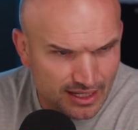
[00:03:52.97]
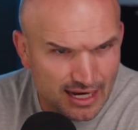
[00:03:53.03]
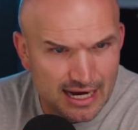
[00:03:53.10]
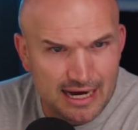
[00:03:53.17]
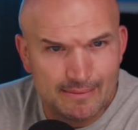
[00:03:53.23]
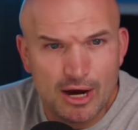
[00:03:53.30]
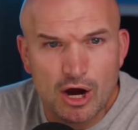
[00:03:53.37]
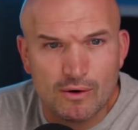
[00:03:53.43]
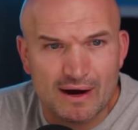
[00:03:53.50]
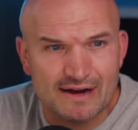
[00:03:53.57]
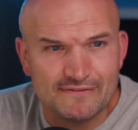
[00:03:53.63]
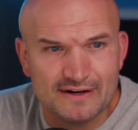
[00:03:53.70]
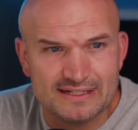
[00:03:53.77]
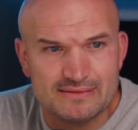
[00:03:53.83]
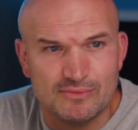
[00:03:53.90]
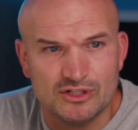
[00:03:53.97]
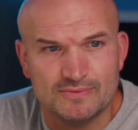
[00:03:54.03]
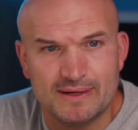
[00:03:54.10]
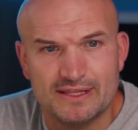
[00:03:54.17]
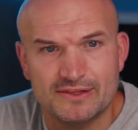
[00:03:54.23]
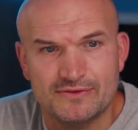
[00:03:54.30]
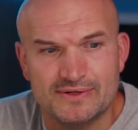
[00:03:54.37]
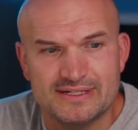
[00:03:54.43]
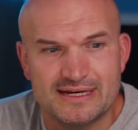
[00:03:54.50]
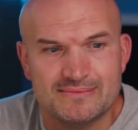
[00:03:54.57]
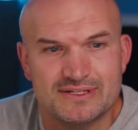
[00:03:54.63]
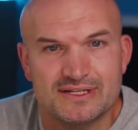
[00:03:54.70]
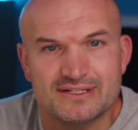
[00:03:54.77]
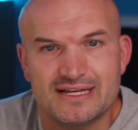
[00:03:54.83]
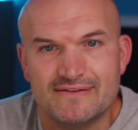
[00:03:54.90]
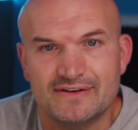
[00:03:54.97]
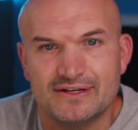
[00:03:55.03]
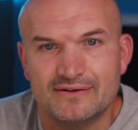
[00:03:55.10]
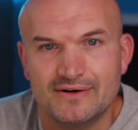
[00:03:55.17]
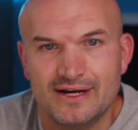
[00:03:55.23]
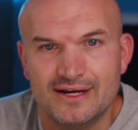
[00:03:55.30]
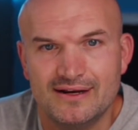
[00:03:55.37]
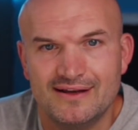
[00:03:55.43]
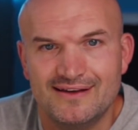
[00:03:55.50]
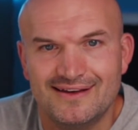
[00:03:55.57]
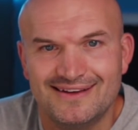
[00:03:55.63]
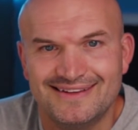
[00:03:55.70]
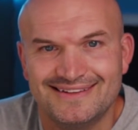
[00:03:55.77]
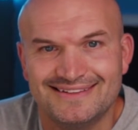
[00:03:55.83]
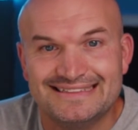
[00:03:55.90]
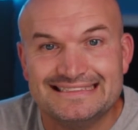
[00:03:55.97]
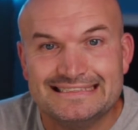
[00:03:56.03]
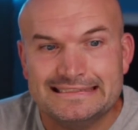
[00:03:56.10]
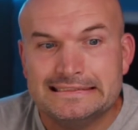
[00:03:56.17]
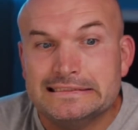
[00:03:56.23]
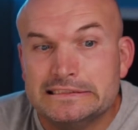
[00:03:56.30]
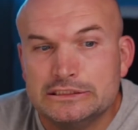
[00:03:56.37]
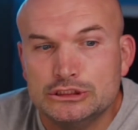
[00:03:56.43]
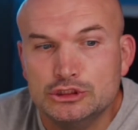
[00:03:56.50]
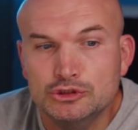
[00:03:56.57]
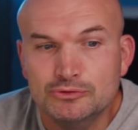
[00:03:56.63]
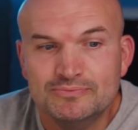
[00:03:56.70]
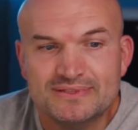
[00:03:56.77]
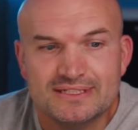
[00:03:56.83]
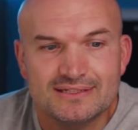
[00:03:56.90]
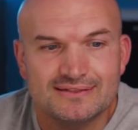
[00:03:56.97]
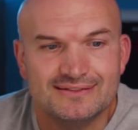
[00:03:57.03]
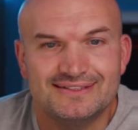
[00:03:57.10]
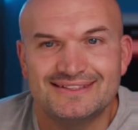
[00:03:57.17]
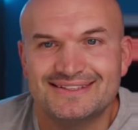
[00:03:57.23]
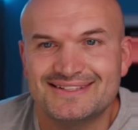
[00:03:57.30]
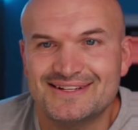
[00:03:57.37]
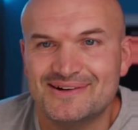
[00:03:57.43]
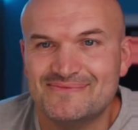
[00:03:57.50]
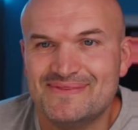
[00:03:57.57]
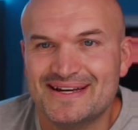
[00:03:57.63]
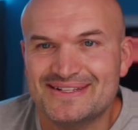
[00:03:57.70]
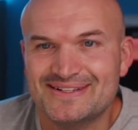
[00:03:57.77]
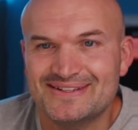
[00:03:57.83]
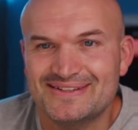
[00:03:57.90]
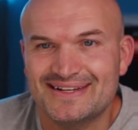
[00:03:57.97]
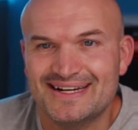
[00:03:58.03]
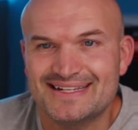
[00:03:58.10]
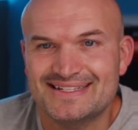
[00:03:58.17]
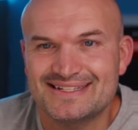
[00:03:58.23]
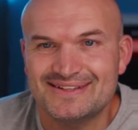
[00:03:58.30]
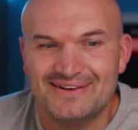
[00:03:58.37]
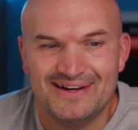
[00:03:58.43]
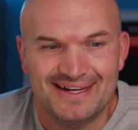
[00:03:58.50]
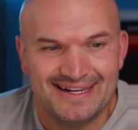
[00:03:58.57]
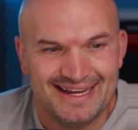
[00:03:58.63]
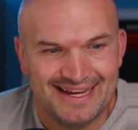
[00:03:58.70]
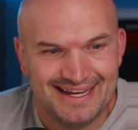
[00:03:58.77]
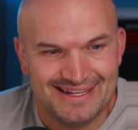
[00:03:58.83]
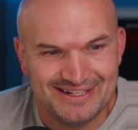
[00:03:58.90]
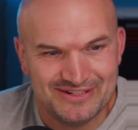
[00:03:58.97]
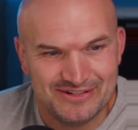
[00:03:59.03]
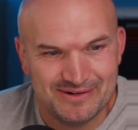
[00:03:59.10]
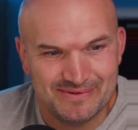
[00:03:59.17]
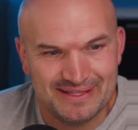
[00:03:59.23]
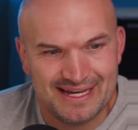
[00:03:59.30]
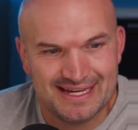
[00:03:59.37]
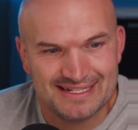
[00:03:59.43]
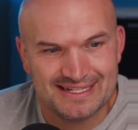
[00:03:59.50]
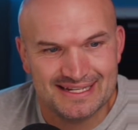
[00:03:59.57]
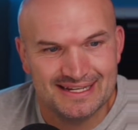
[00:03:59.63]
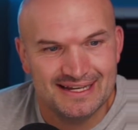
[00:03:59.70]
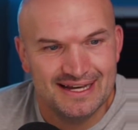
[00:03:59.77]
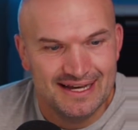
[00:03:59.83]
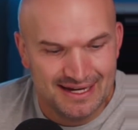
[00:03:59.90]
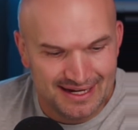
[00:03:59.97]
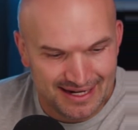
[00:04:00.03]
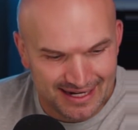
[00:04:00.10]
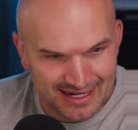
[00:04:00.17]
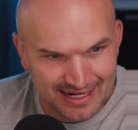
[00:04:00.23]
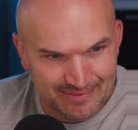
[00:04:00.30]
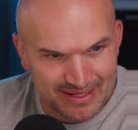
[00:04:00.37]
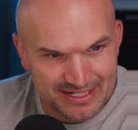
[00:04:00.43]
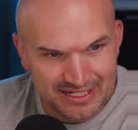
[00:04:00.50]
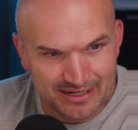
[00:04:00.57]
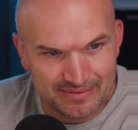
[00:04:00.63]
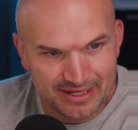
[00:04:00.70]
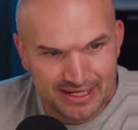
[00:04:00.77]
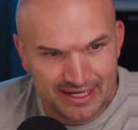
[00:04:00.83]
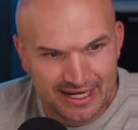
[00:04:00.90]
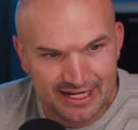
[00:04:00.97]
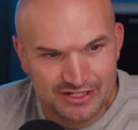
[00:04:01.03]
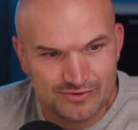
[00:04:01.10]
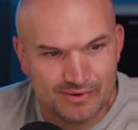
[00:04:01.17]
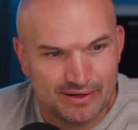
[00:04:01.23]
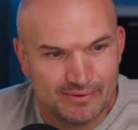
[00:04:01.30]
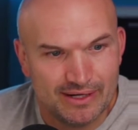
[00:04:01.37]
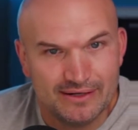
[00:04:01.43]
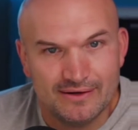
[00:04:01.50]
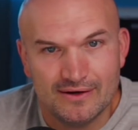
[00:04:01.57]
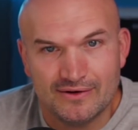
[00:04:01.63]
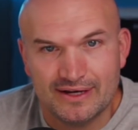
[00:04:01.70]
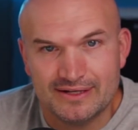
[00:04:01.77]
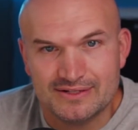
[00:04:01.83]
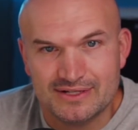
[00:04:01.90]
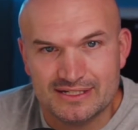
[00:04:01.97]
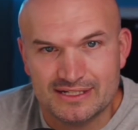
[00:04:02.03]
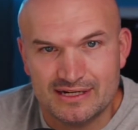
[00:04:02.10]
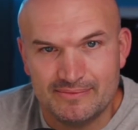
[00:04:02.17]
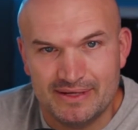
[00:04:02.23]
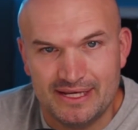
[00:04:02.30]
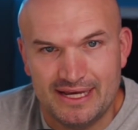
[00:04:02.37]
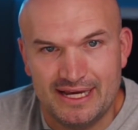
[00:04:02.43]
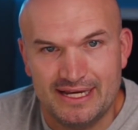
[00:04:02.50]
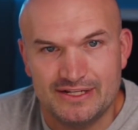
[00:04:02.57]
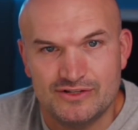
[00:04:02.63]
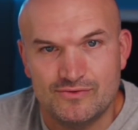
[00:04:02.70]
Oh, I forgot to multiply the 3 times the 7, right? Oops. So make sure you guys go ahead and distribute that. That's going to be a 21. Okay, so that's going to be a